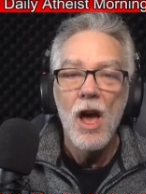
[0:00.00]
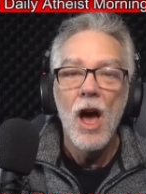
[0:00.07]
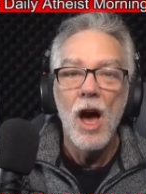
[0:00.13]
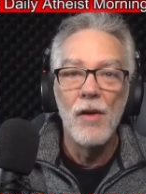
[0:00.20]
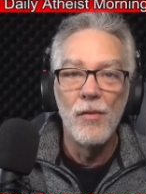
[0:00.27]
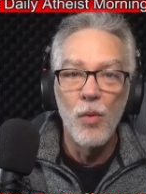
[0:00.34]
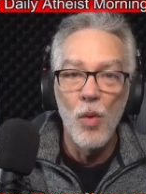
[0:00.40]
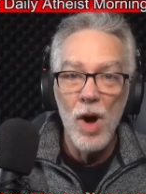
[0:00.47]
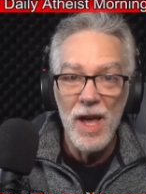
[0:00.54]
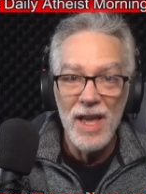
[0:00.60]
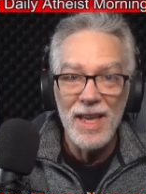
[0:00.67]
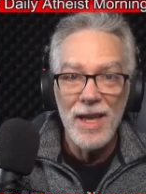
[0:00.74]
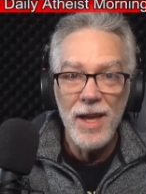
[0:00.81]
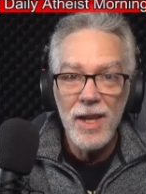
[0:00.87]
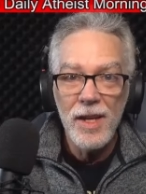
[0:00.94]
of what
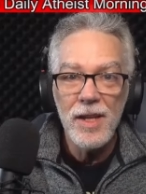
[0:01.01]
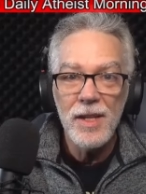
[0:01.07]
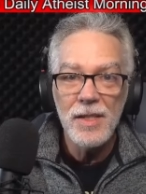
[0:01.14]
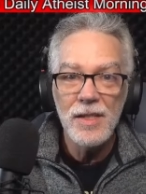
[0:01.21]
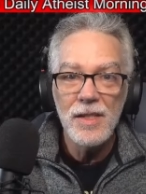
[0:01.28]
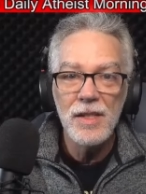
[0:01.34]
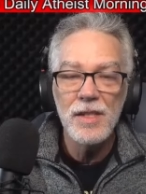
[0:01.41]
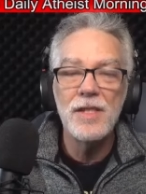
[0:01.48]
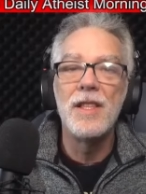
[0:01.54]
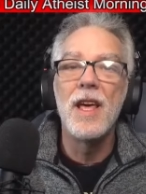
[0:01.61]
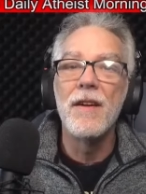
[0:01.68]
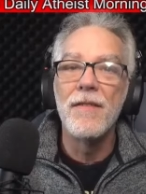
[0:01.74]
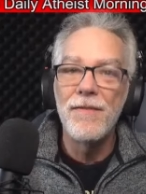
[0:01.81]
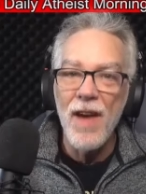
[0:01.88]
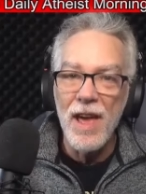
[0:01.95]
hideousness
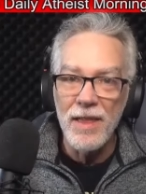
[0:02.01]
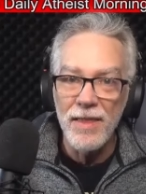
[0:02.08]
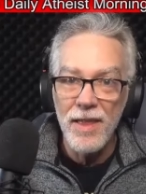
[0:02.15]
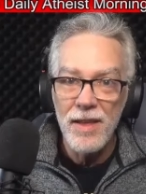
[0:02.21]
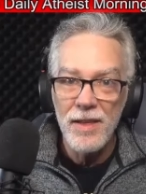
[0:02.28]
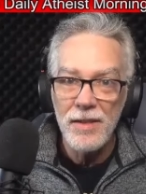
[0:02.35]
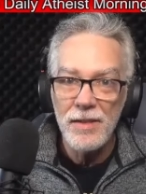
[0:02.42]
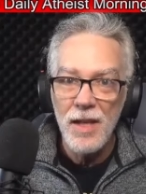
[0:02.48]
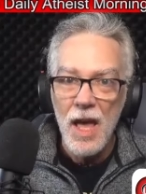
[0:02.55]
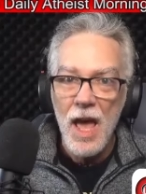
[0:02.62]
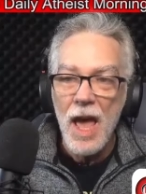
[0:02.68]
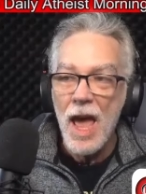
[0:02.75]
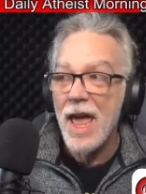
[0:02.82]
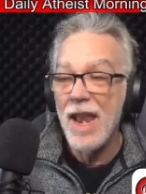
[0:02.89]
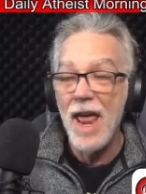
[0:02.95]
their faith is,
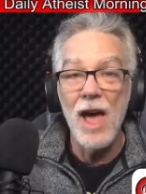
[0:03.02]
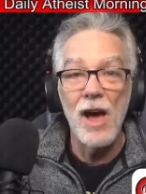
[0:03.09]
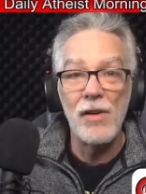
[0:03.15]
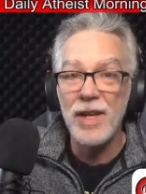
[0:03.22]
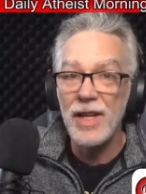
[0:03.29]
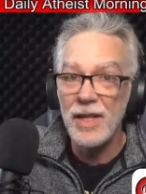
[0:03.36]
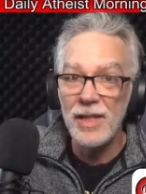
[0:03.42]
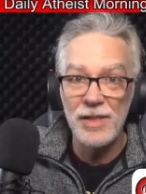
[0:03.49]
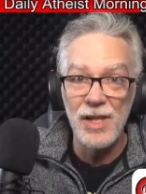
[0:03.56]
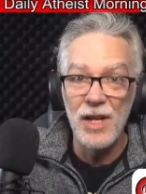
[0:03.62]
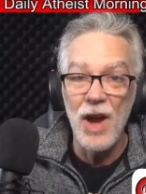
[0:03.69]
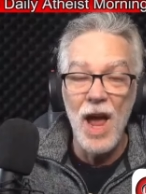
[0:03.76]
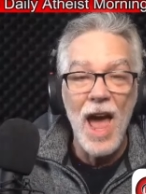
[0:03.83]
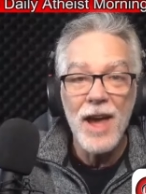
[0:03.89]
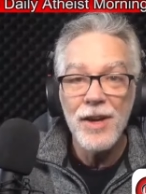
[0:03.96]
and how hideous
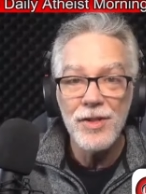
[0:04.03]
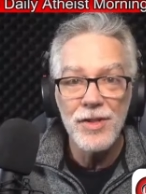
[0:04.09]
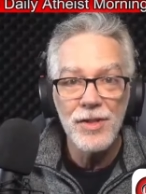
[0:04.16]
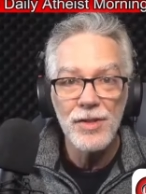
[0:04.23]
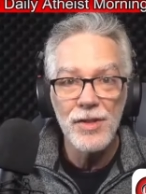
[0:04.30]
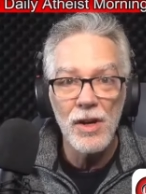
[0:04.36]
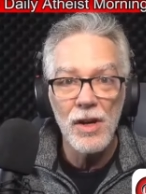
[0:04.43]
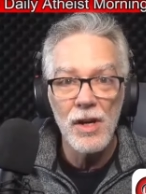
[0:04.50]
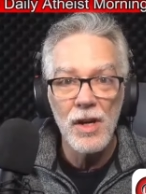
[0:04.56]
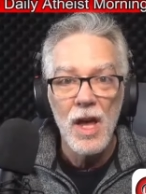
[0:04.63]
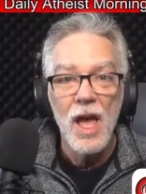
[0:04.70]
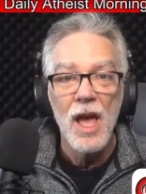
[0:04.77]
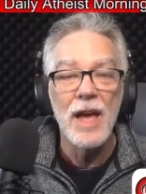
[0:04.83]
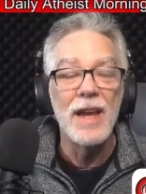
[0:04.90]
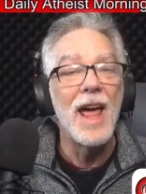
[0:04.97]
their actions are,
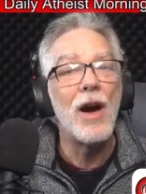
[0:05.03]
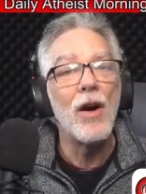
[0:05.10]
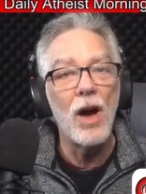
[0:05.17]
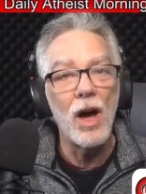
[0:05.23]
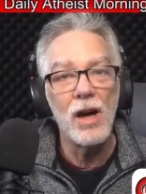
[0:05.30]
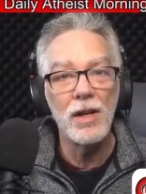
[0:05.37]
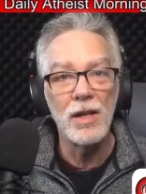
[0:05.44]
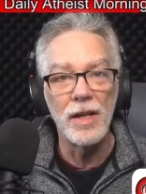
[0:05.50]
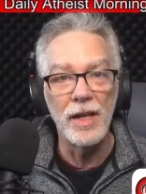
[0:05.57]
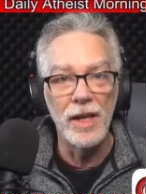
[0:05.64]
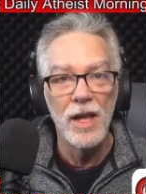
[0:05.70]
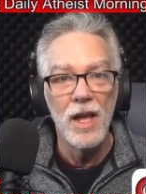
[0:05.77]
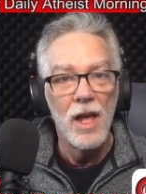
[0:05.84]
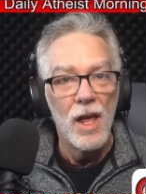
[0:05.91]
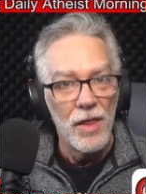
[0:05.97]
and how ugly
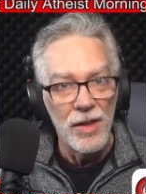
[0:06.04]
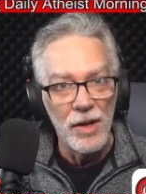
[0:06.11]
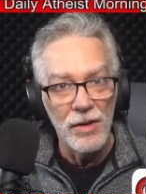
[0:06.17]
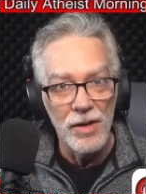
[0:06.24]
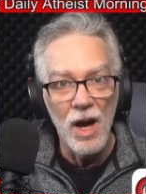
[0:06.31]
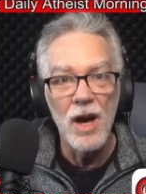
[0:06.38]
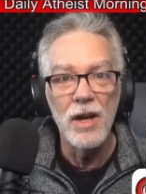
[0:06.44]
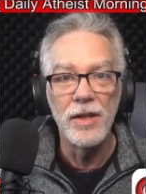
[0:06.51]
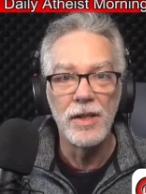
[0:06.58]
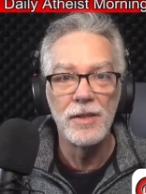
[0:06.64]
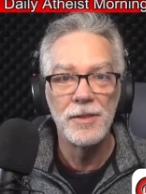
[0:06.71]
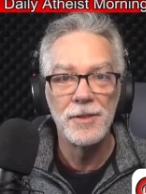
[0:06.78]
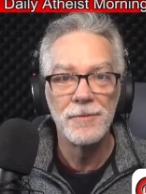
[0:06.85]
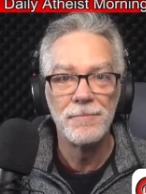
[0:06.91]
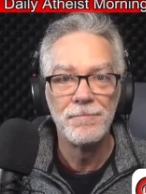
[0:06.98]
their God
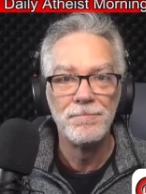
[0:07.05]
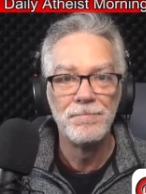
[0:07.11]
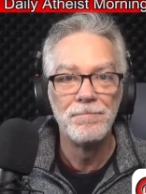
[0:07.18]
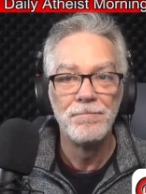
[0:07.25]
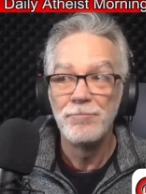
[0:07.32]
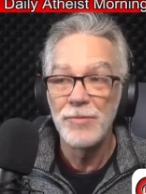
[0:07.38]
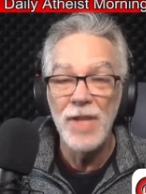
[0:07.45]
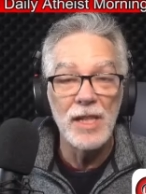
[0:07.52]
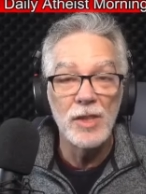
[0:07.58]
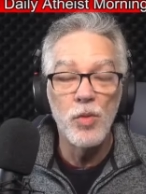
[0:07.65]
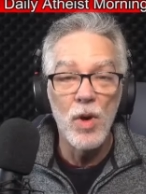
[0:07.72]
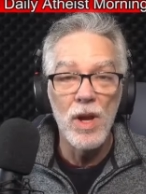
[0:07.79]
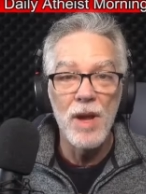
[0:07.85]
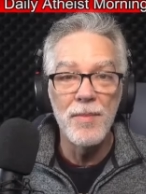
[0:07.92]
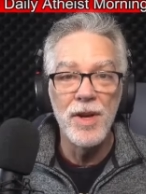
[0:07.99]
is. That's
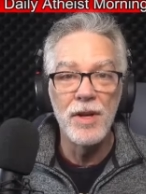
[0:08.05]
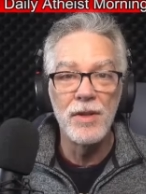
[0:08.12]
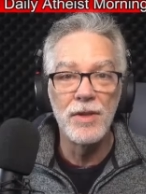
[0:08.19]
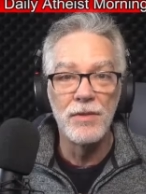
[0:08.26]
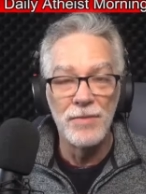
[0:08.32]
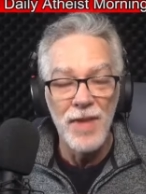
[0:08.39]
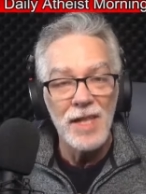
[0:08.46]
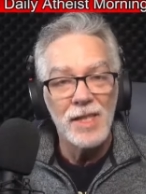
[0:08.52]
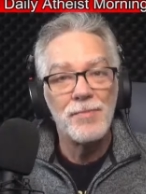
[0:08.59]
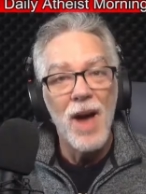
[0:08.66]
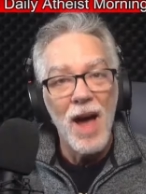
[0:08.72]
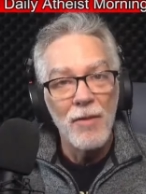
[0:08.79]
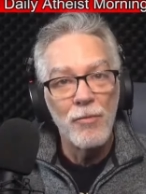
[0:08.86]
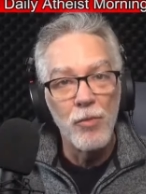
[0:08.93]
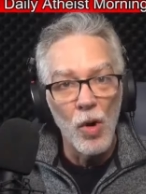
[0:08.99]
what I'm here to do. That's
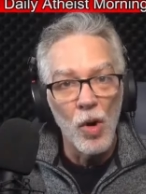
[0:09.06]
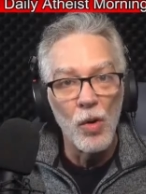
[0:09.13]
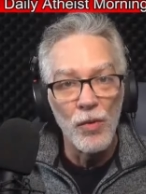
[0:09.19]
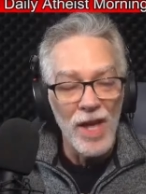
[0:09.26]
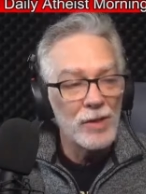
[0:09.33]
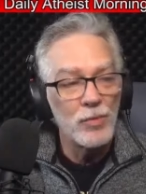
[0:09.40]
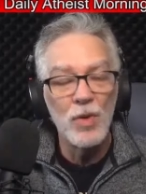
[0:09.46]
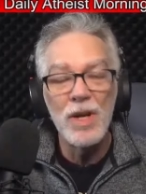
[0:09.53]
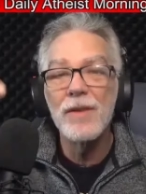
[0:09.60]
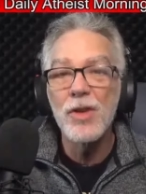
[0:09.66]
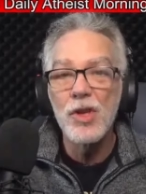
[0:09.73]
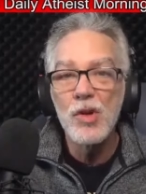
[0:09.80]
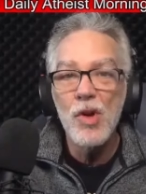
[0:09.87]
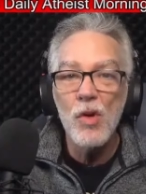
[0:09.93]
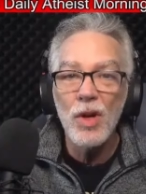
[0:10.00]
my role. That's whenever
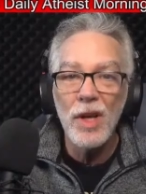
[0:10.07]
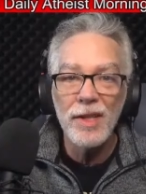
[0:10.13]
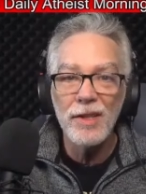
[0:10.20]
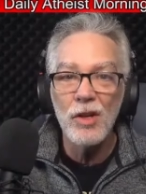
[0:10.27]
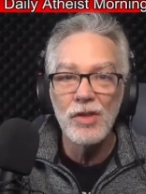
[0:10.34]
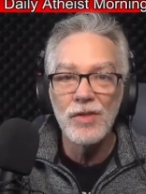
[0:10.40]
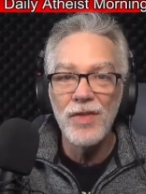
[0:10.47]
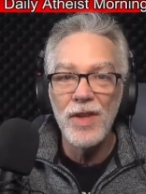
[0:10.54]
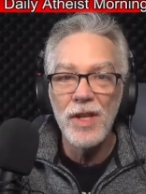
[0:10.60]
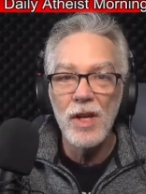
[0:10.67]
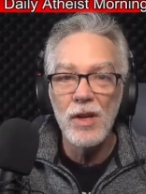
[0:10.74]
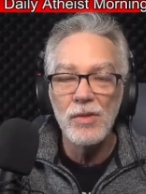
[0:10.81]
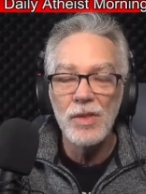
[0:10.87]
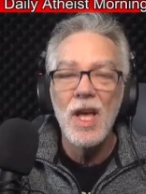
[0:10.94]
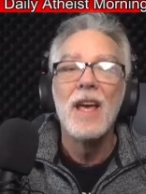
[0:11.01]
you go click those
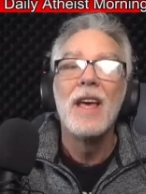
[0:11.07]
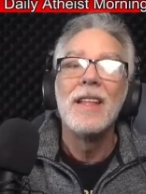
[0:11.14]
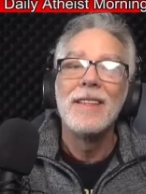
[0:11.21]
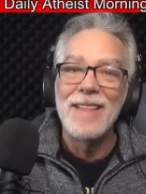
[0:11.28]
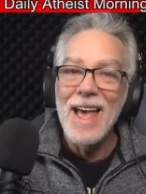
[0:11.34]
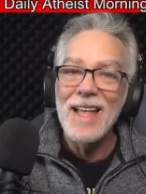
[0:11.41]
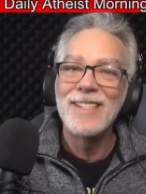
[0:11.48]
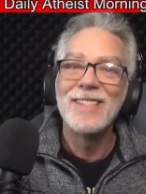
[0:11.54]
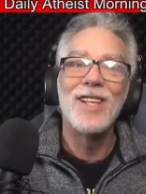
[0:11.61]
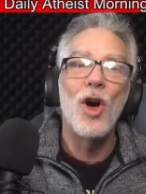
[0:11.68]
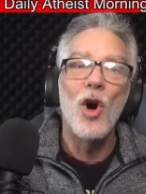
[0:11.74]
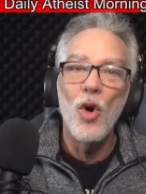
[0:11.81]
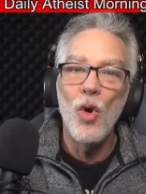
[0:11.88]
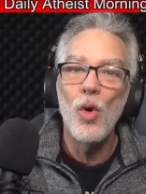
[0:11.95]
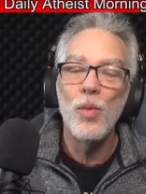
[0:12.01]
videos, that's the
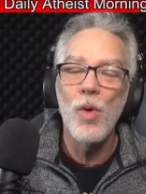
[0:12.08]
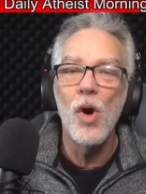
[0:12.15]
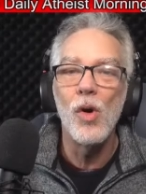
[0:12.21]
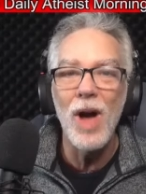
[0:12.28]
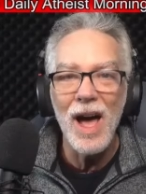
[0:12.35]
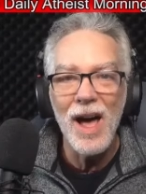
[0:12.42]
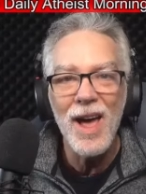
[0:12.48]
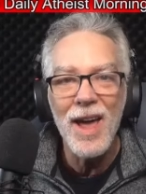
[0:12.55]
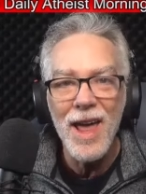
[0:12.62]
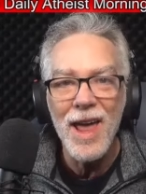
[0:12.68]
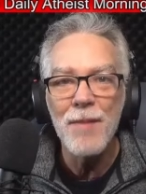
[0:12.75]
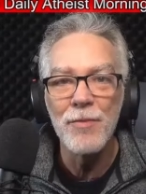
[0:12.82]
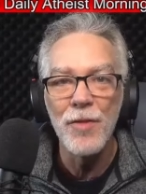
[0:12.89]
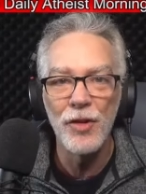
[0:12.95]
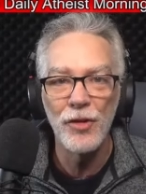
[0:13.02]
whole role. I
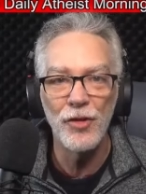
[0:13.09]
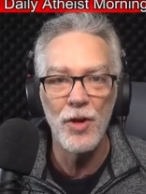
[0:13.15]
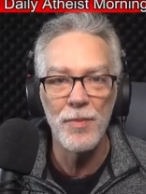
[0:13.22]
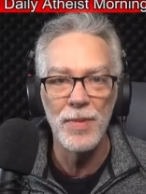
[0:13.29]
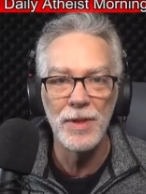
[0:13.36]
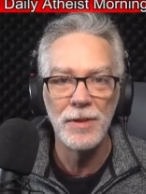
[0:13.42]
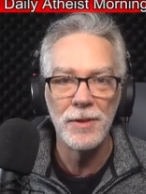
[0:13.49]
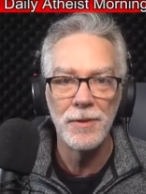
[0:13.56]
am the serpent.